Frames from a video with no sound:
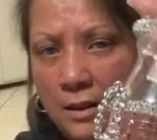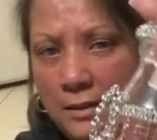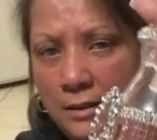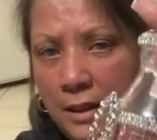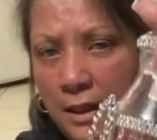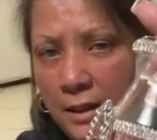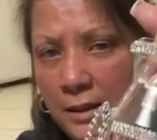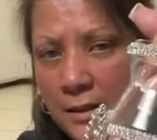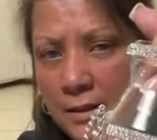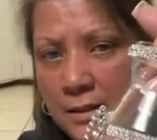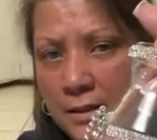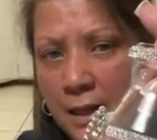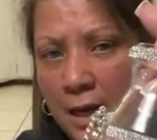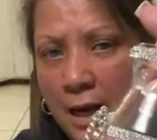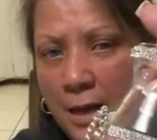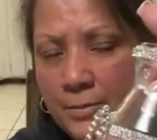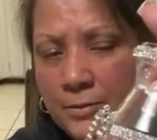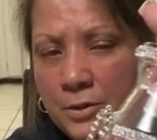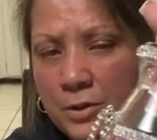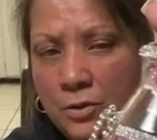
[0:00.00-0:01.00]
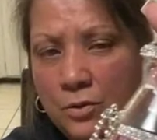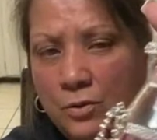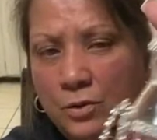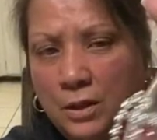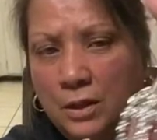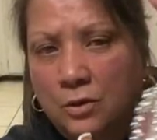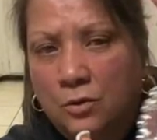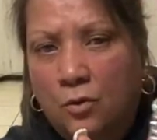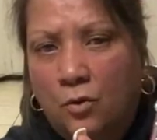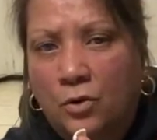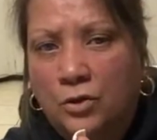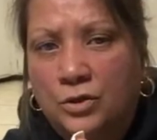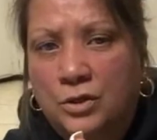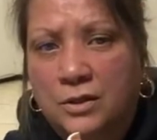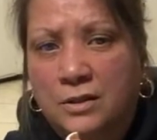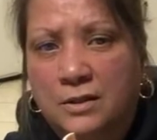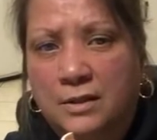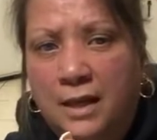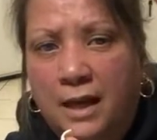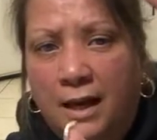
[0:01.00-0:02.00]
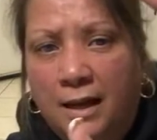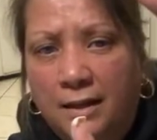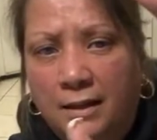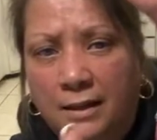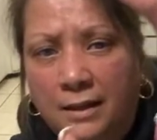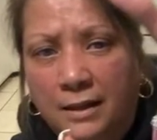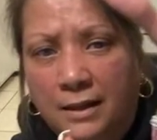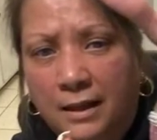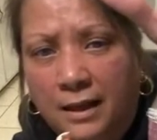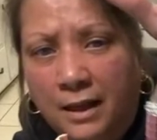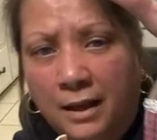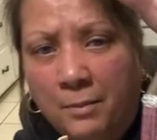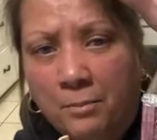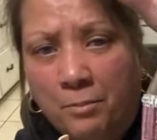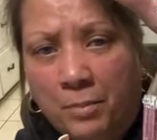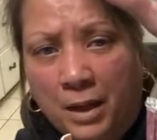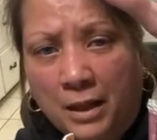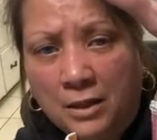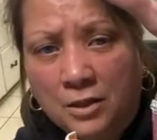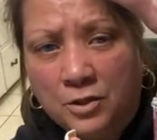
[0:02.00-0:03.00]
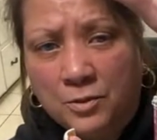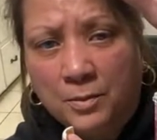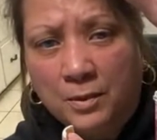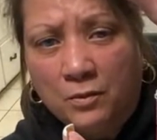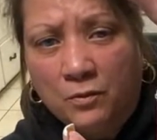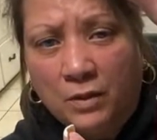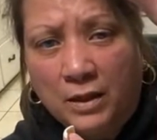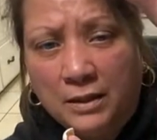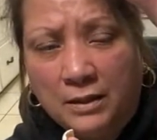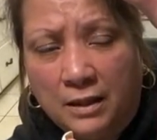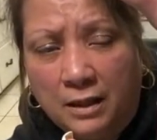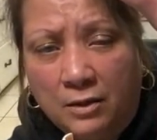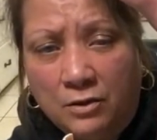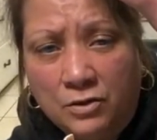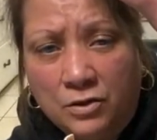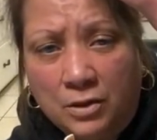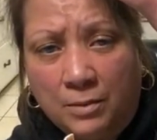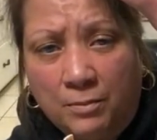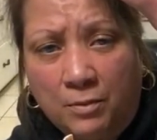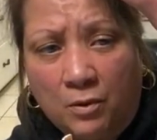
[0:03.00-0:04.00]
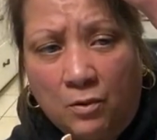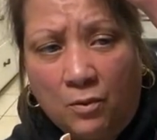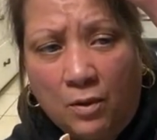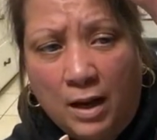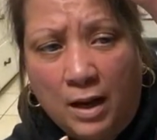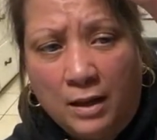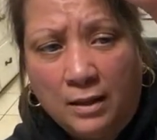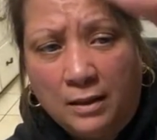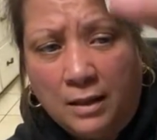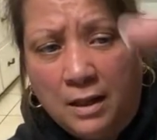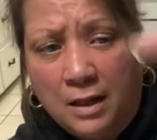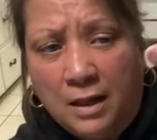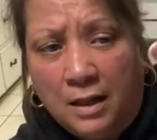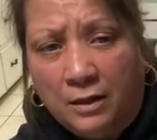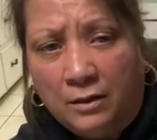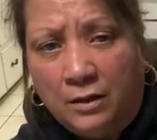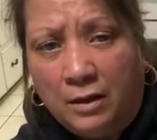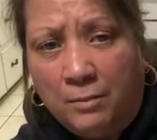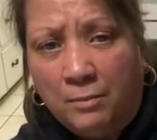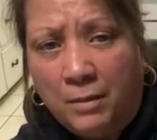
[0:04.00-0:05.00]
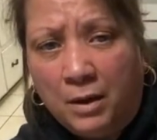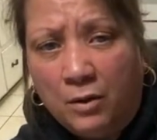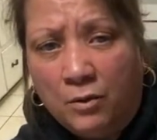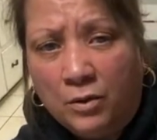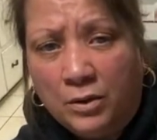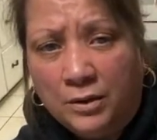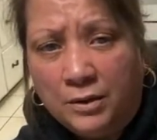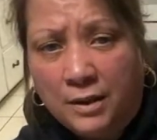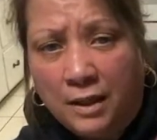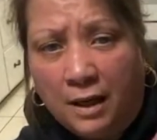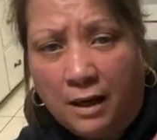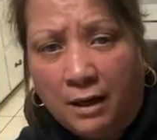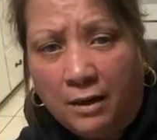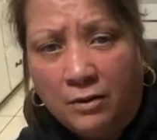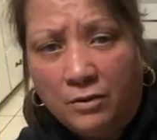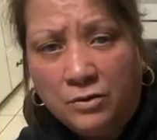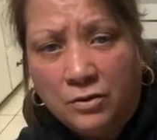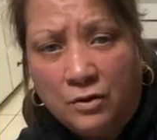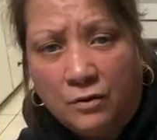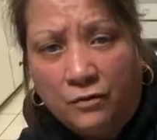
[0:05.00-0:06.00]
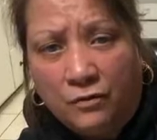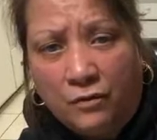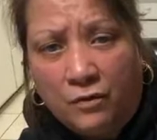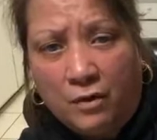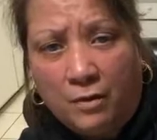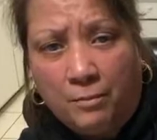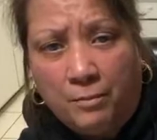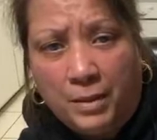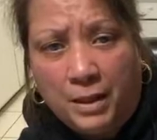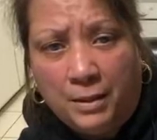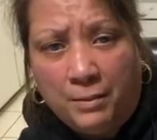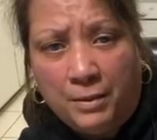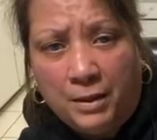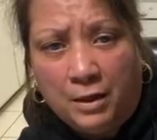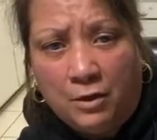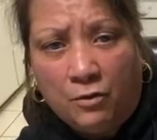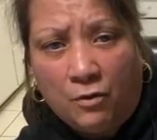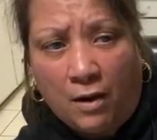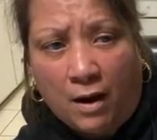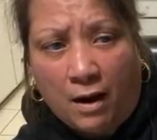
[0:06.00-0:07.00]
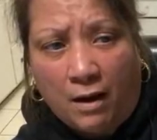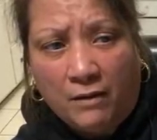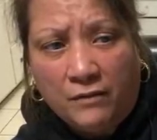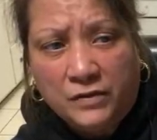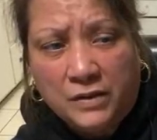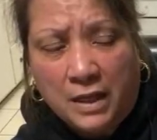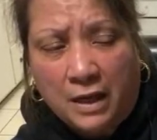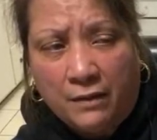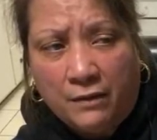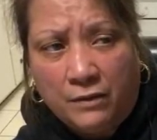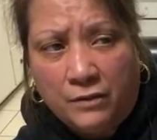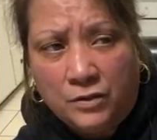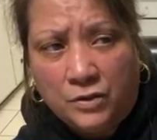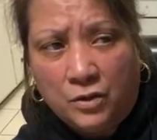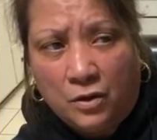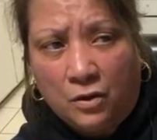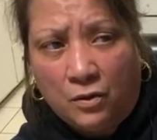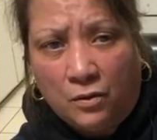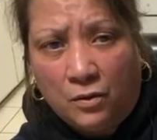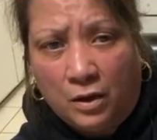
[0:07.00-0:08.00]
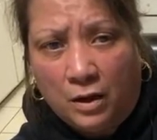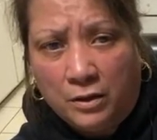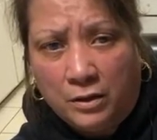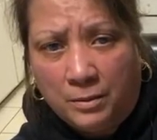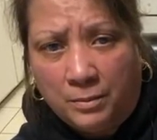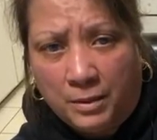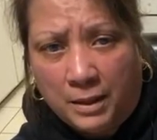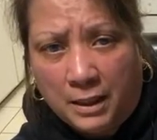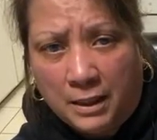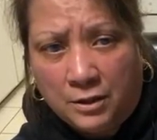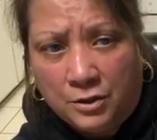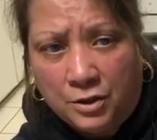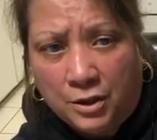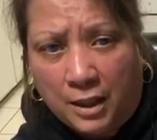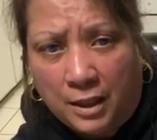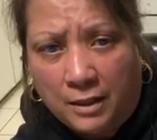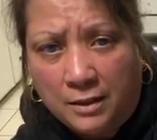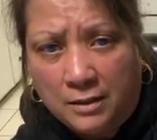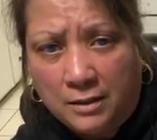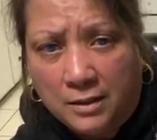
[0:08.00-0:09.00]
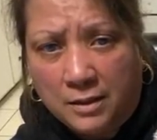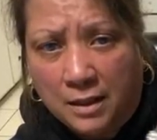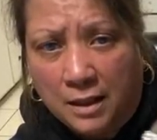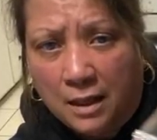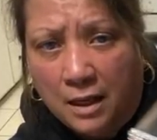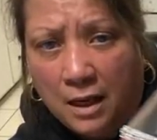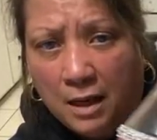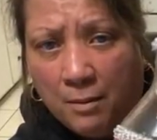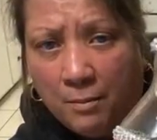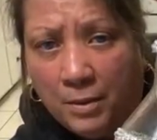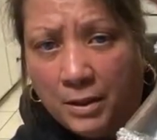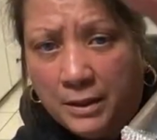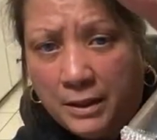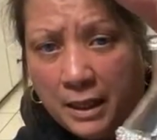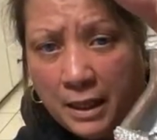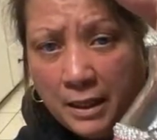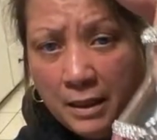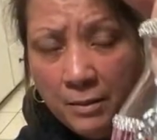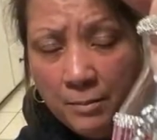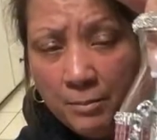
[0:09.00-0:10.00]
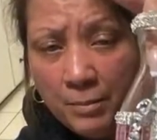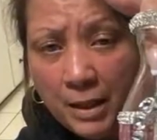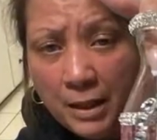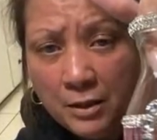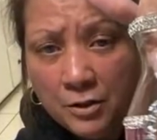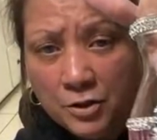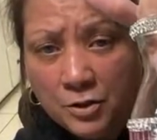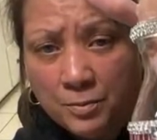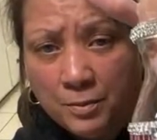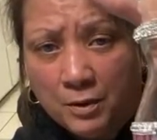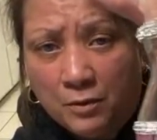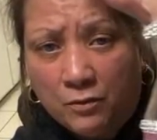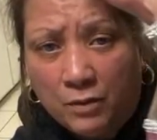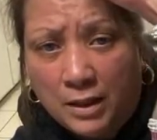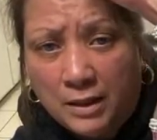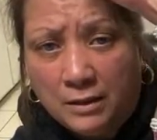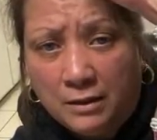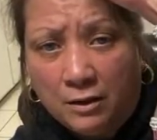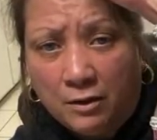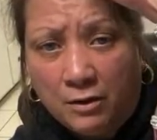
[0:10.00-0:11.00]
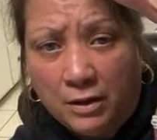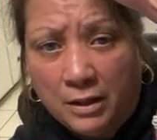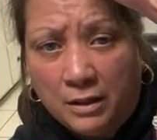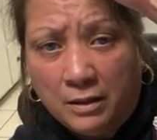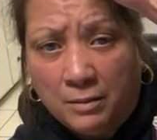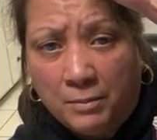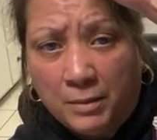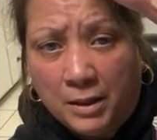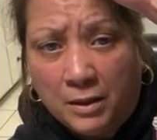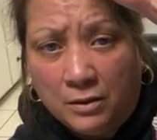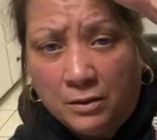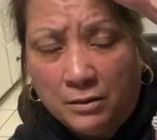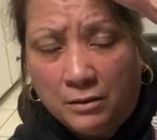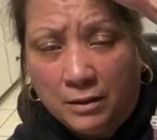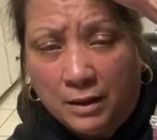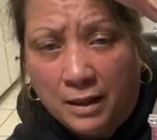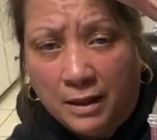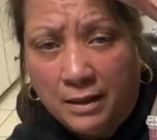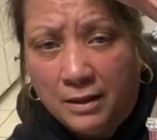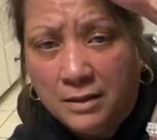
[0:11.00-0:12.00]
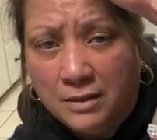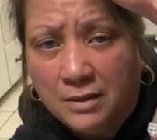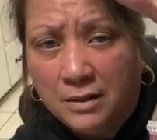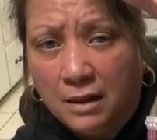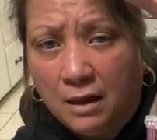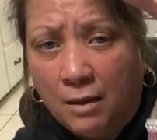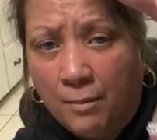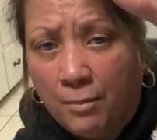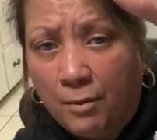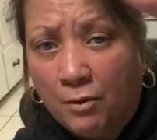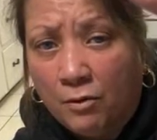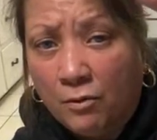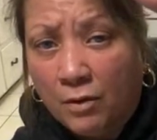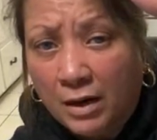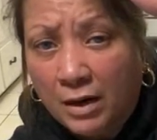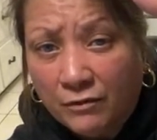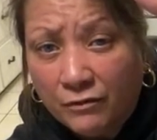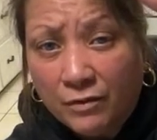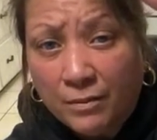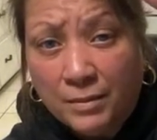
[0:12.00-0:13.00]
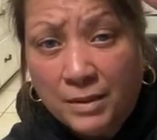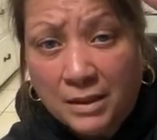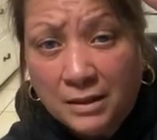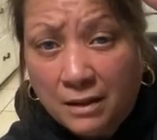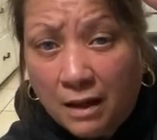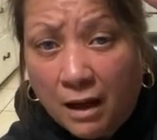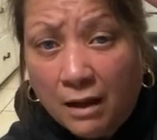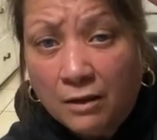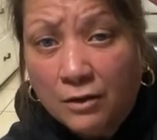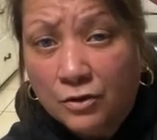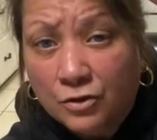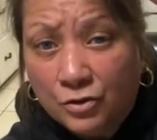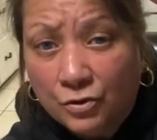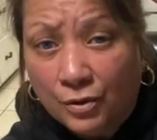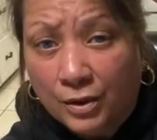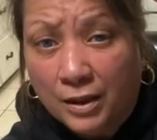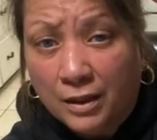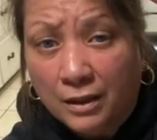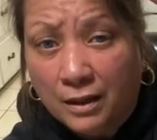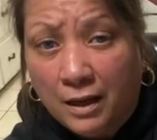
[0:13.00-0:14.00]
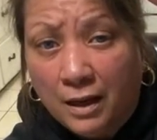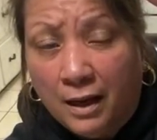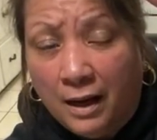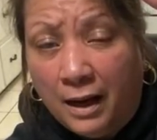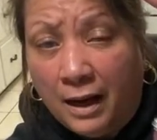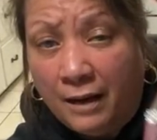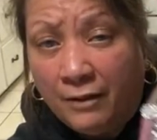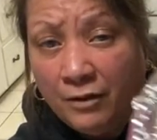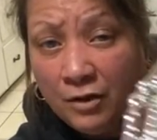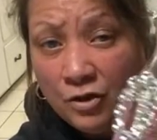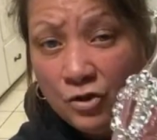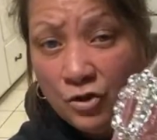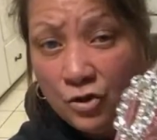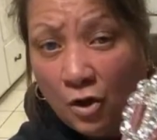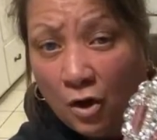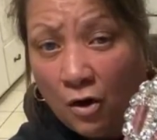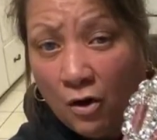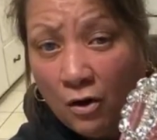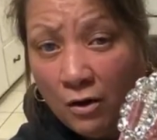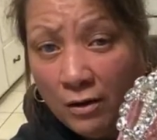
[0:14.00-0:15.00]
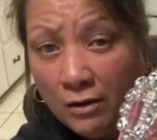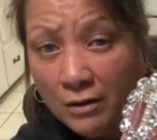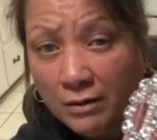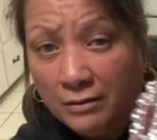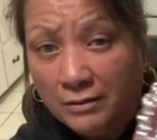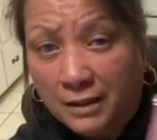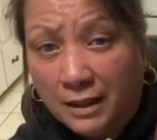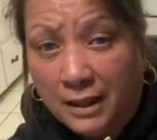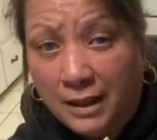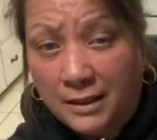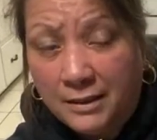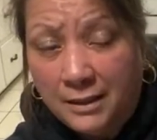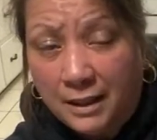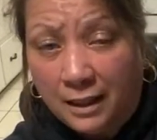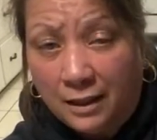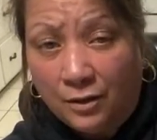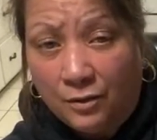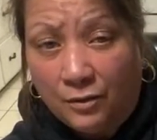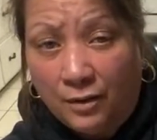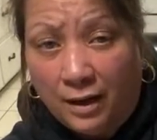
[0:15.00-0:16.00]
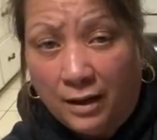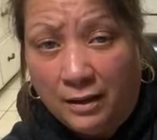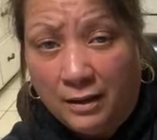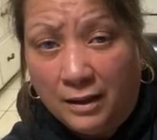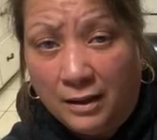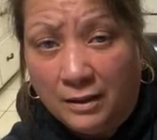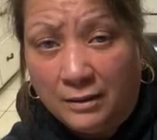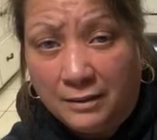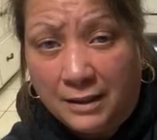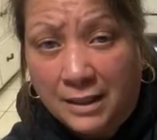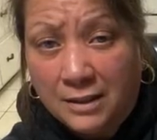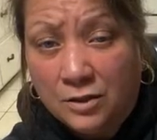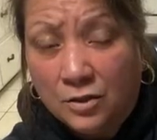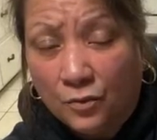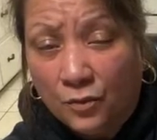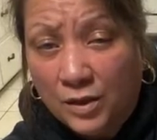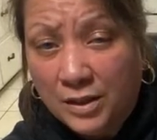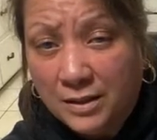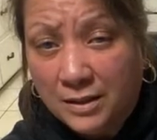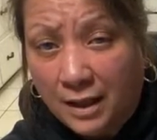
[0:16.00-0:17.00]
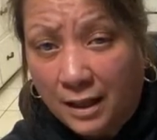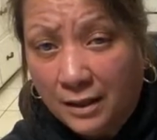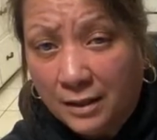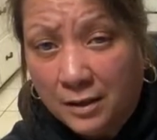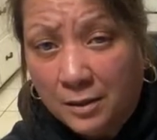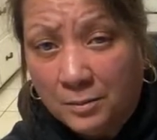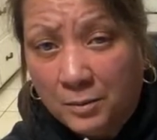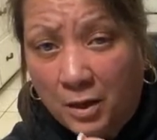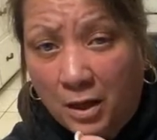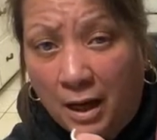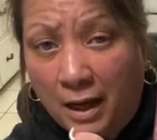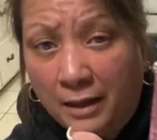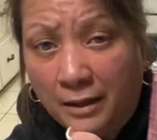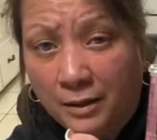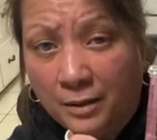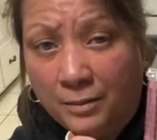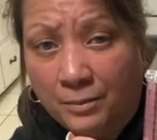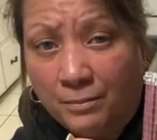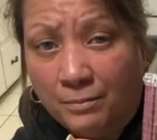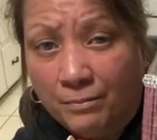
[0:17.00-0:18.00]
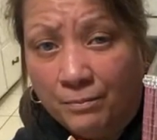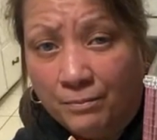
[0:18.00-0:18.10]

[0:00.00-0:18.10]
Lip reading: That is absolutely gorgeous. That embellishment right there is a barrette. The mirrored tiles are from BB Crafts, and so are the bling chains. But that embellishment right there in the middle is a barrette from the Dollar Tree. And the jar that I decorated, that's a recyclable item.